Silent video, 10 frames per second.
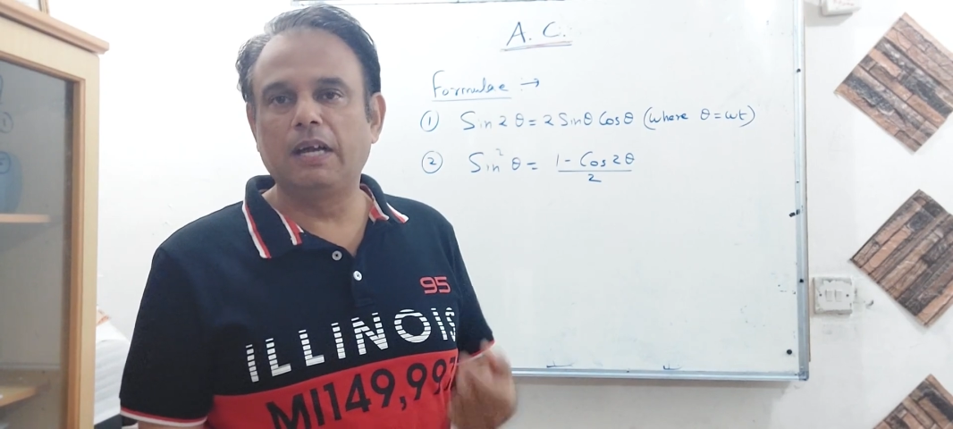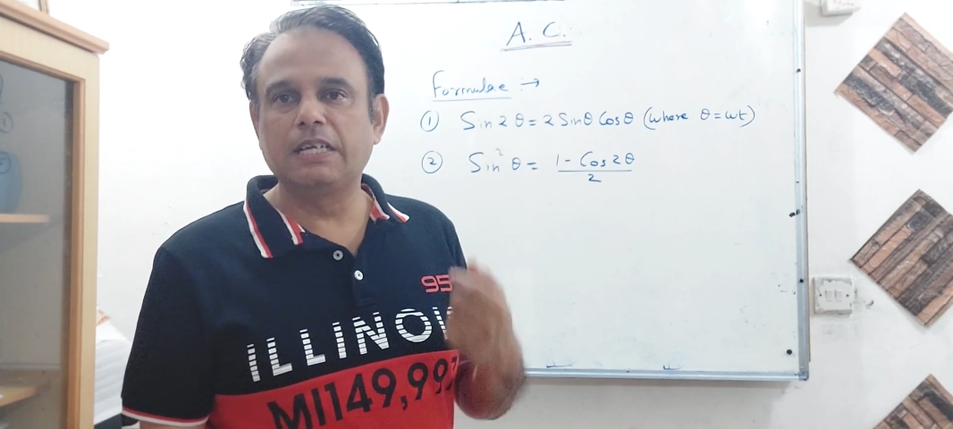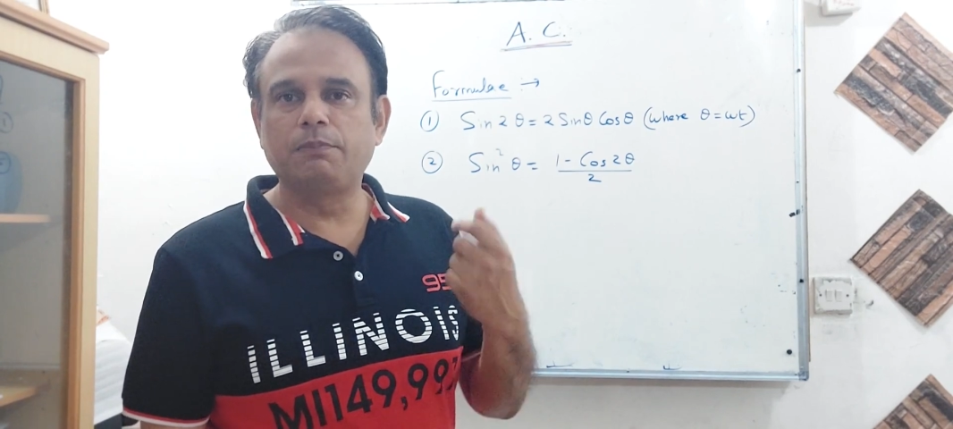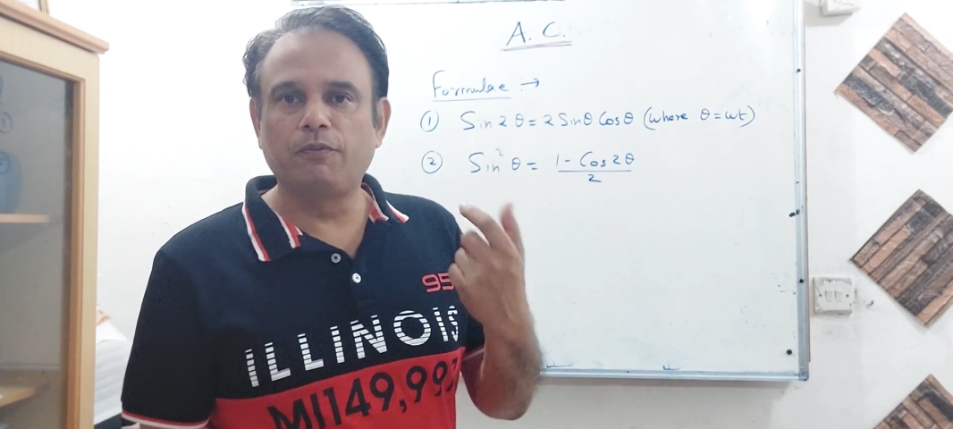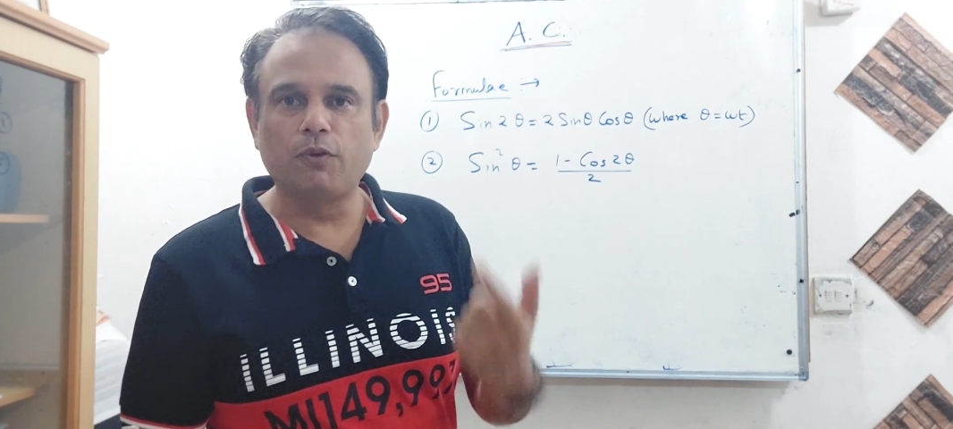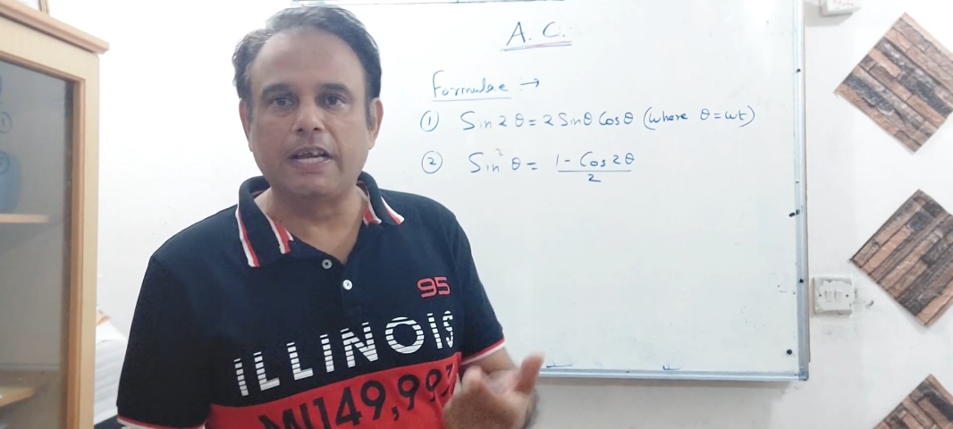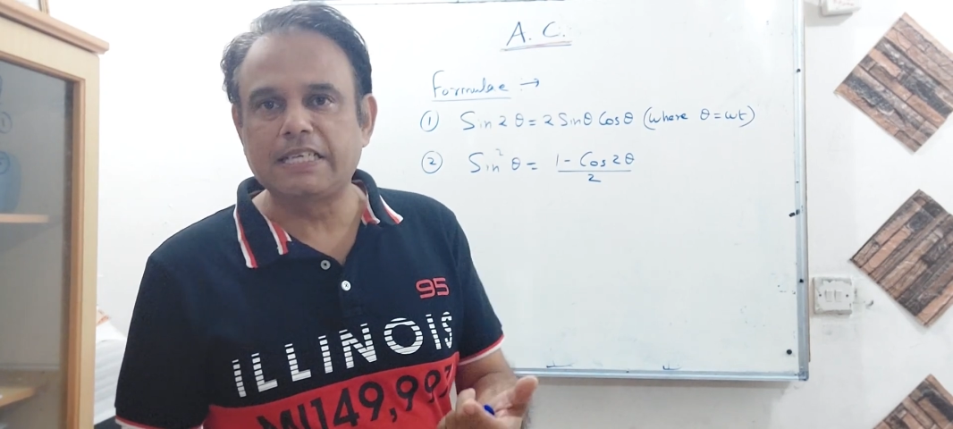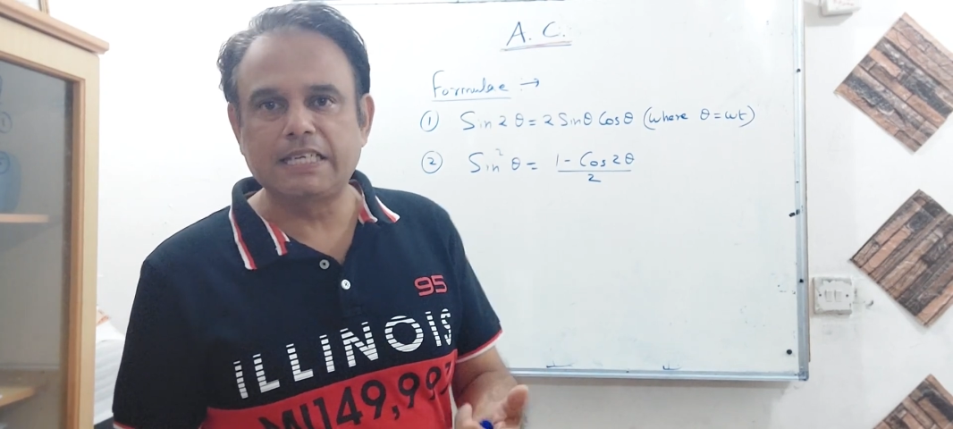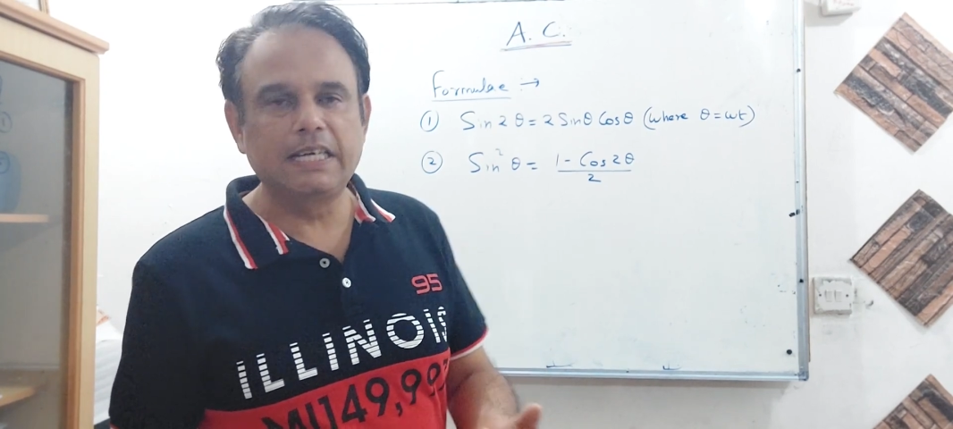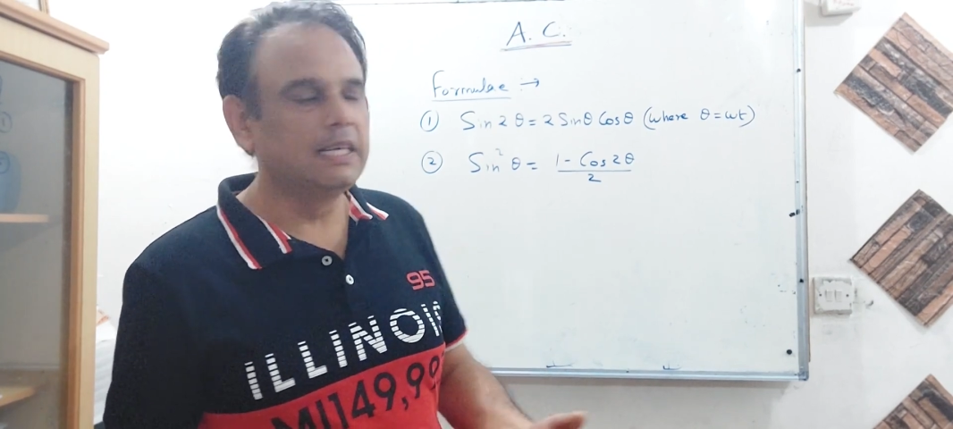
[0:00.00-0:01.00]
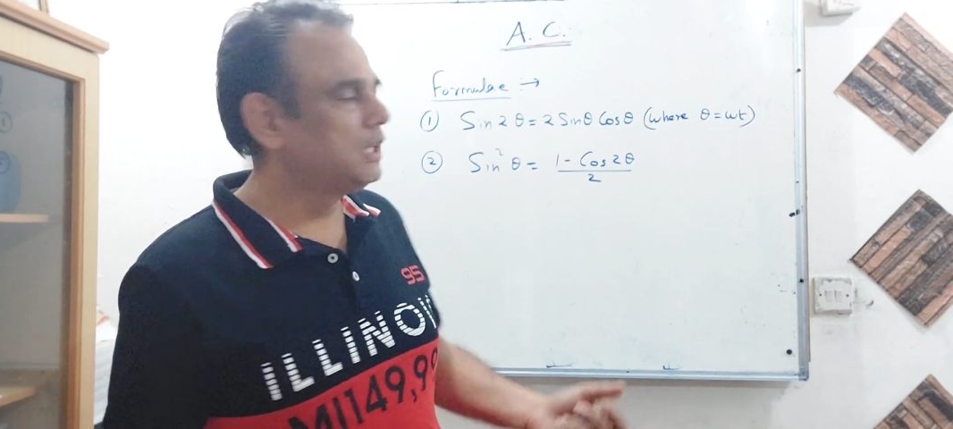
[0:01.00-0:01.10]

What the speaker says: as before I said,